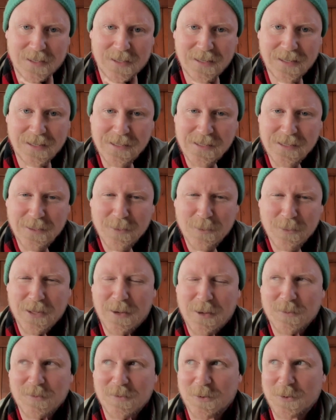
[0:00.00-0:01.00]
and you think, oh,
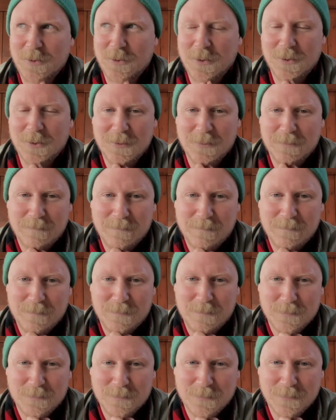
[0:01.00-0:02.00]
that was good.
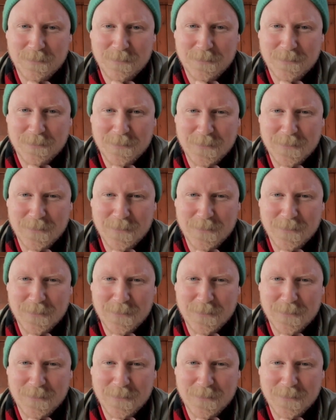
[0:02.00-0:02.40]
Mm-hmm.